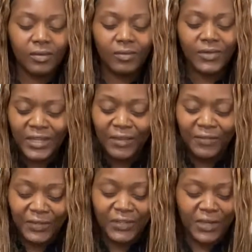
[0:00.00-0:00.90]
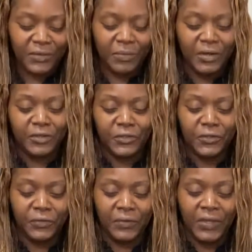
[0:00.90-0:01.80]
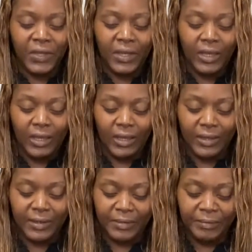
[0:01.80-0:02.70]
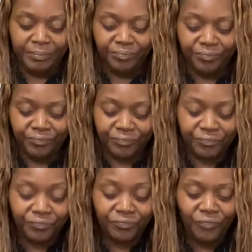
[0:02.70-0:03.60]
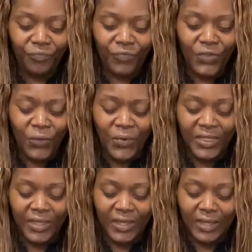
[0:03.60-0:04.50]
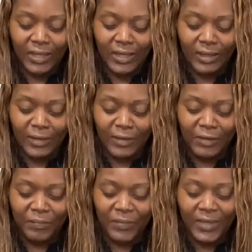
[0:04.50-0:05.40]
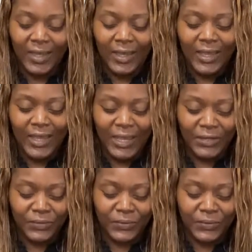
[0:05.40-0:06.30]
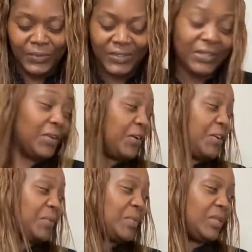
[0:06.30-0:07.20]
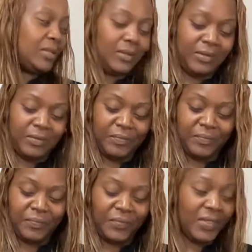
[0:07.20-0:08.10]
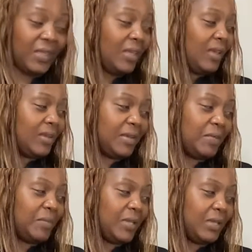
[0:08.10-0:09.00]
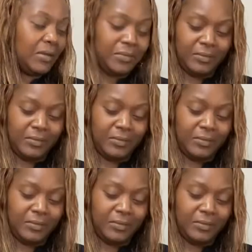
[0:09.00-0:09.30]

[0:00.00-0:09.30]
We're definitely talking about you. Um, with the uh, um, Eight of Swords and the Hermit um, coming out.